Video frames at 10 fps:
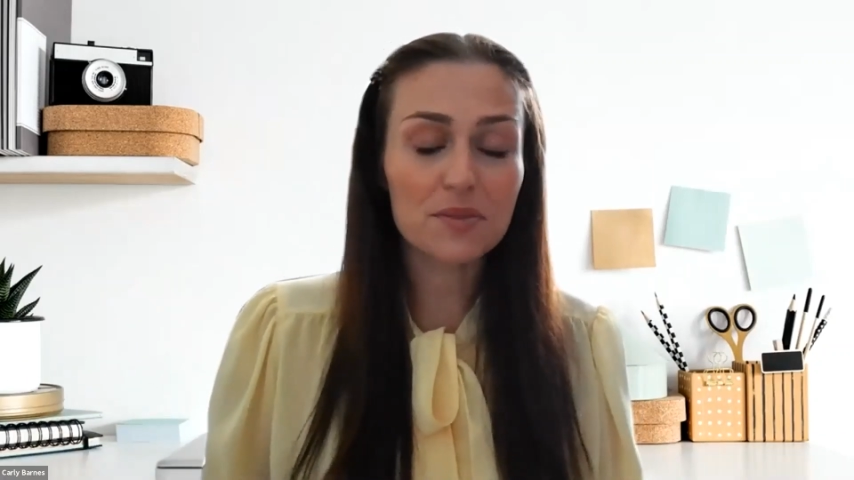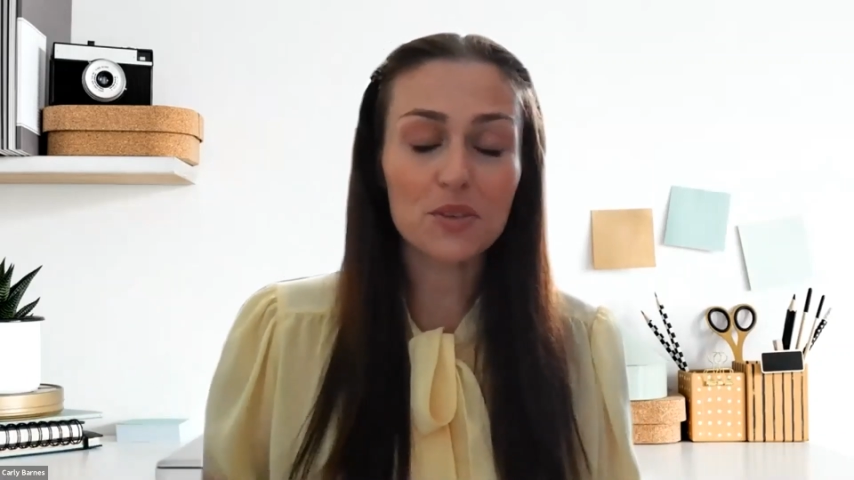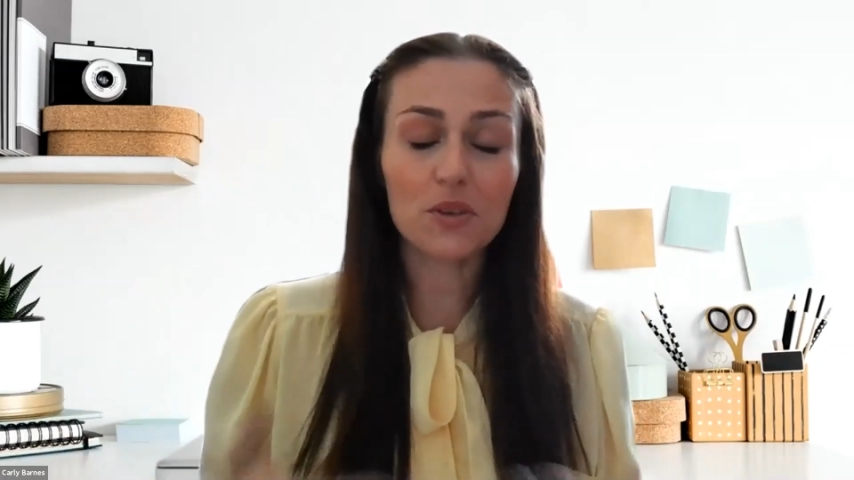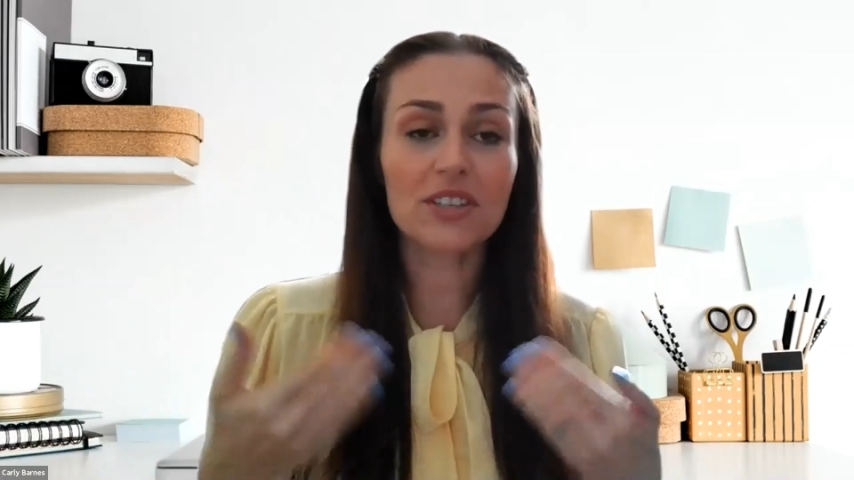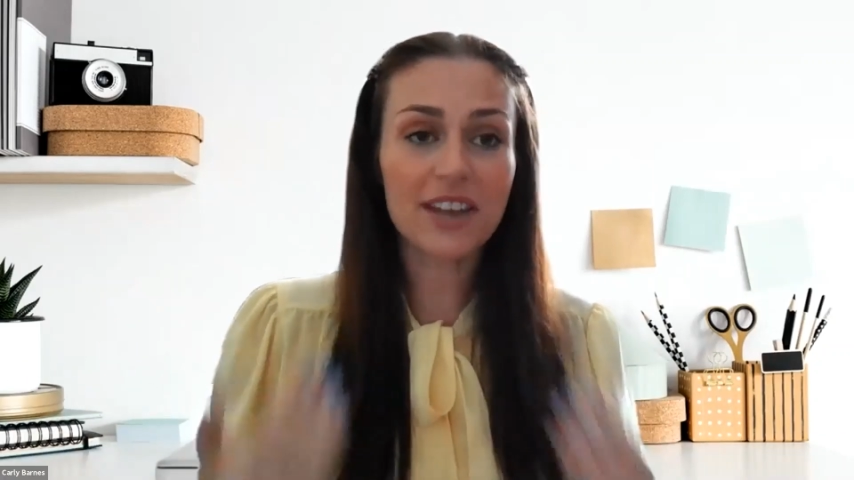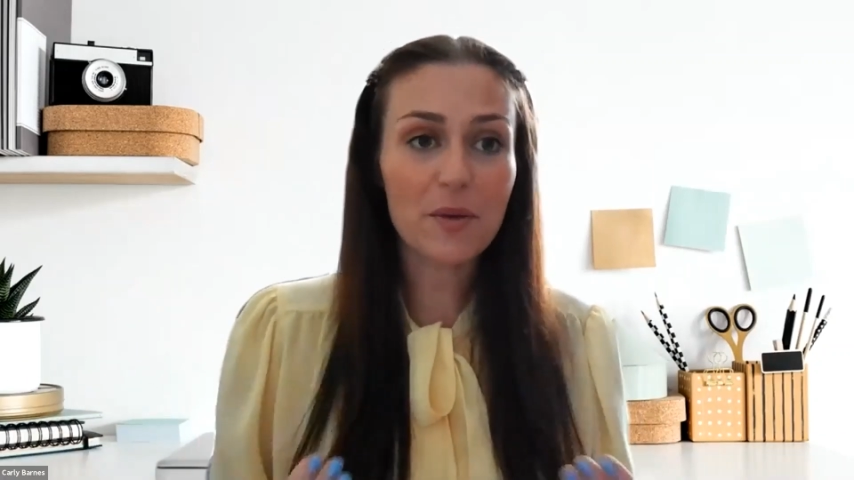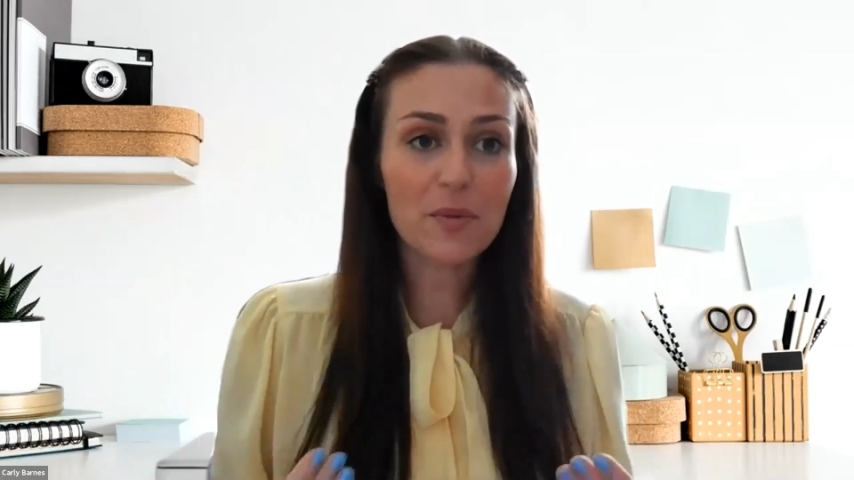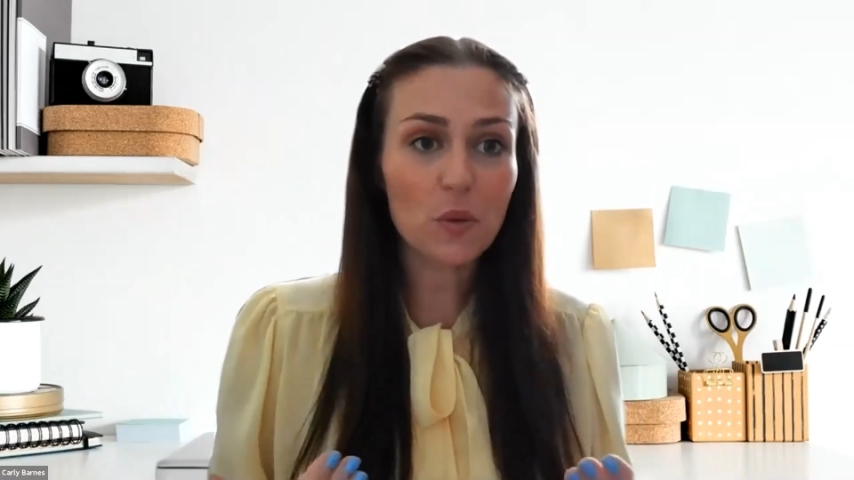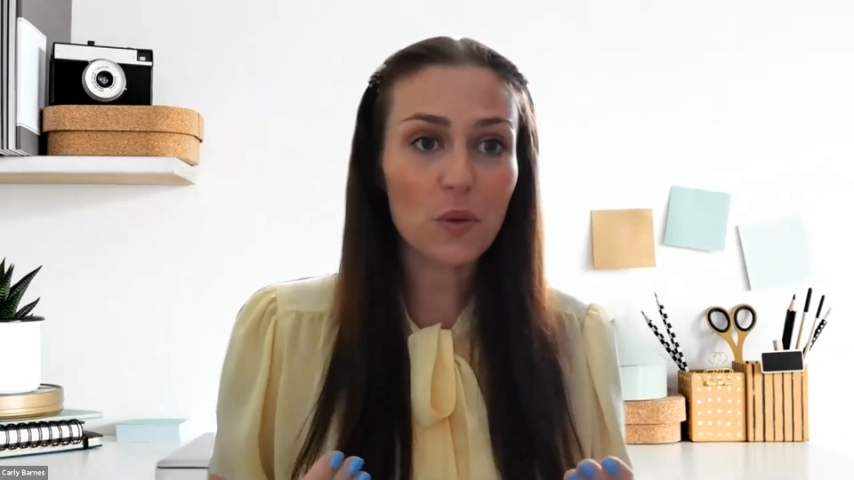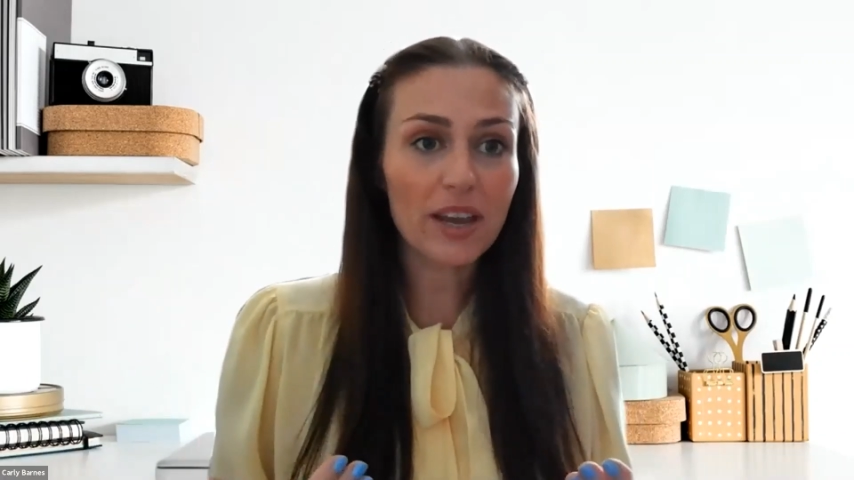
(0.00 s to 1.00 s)
So today we're
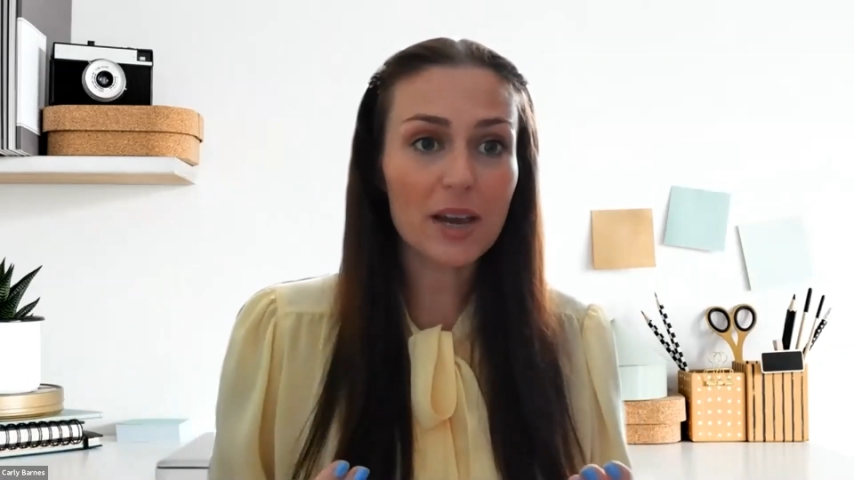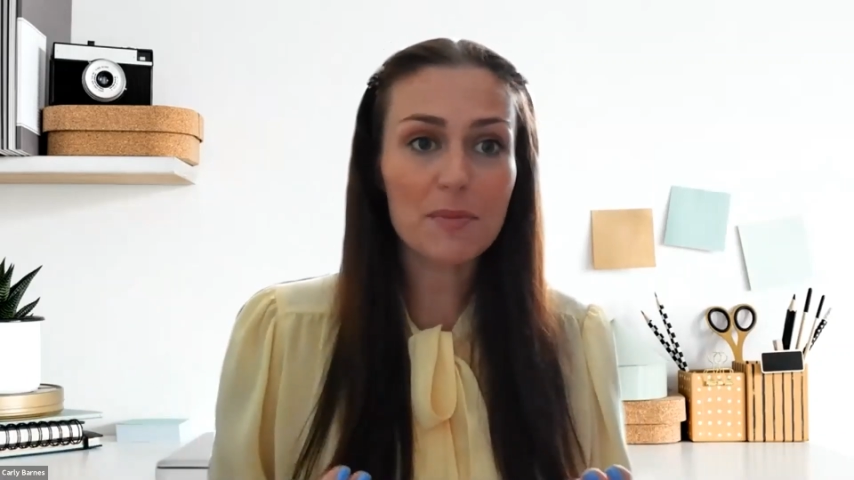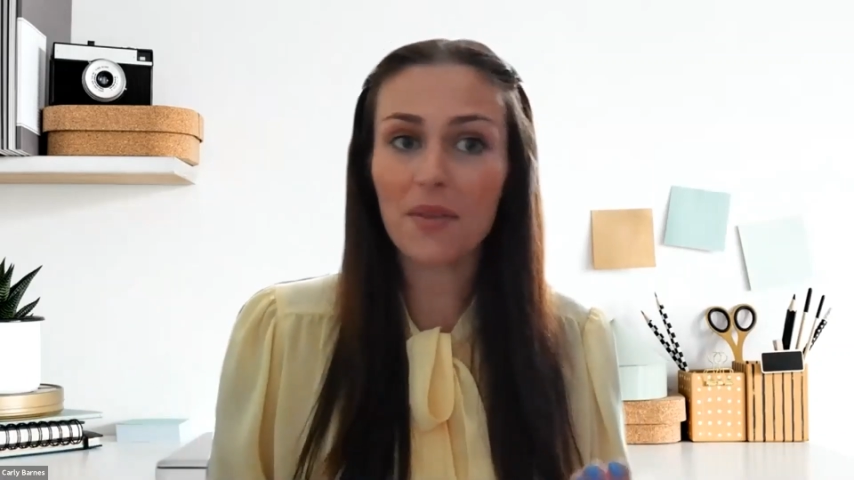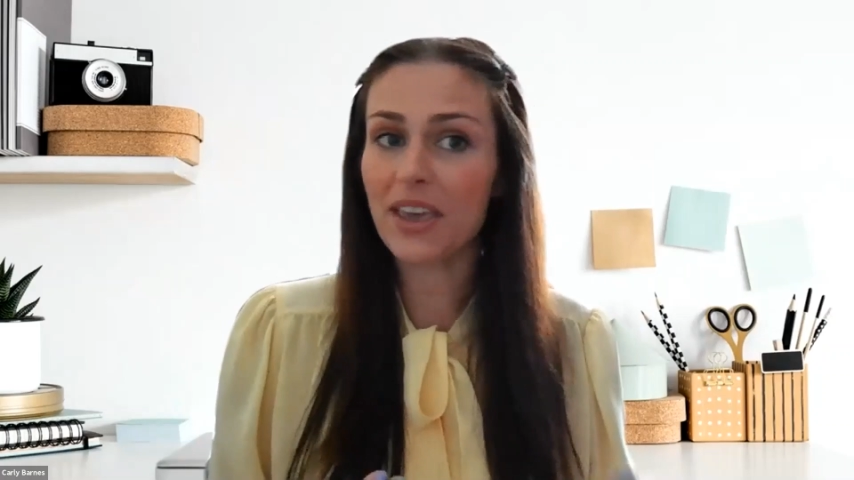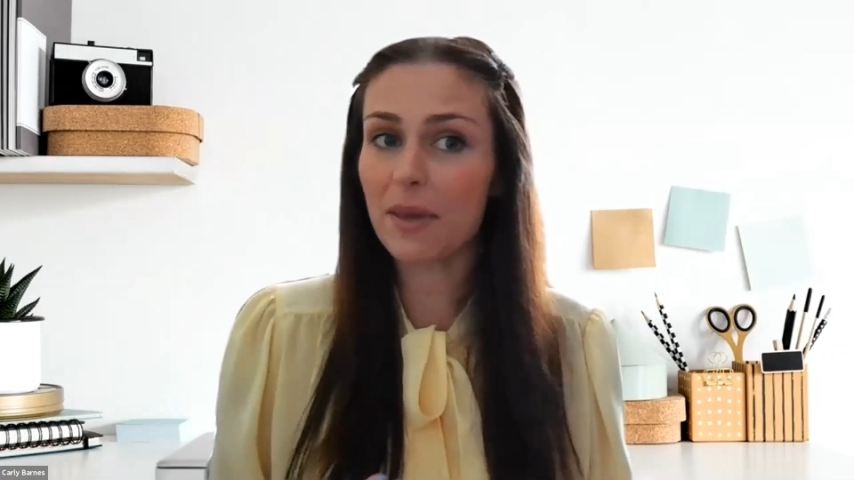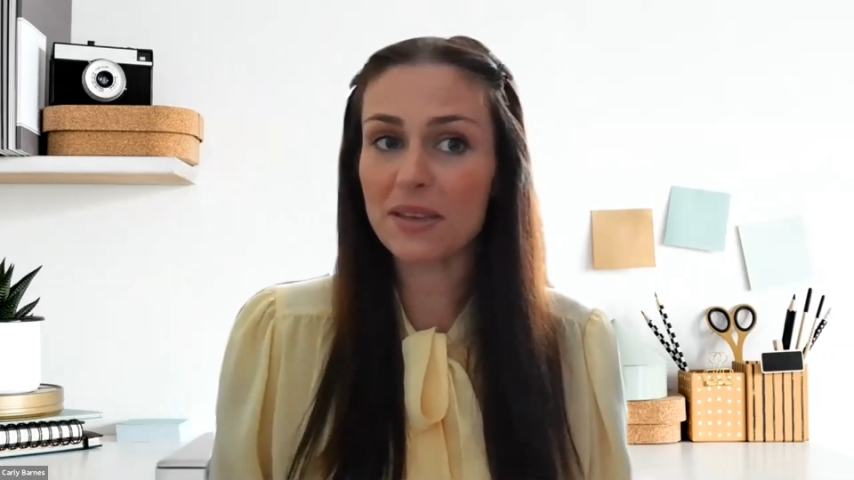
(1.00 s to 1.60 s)
talking about the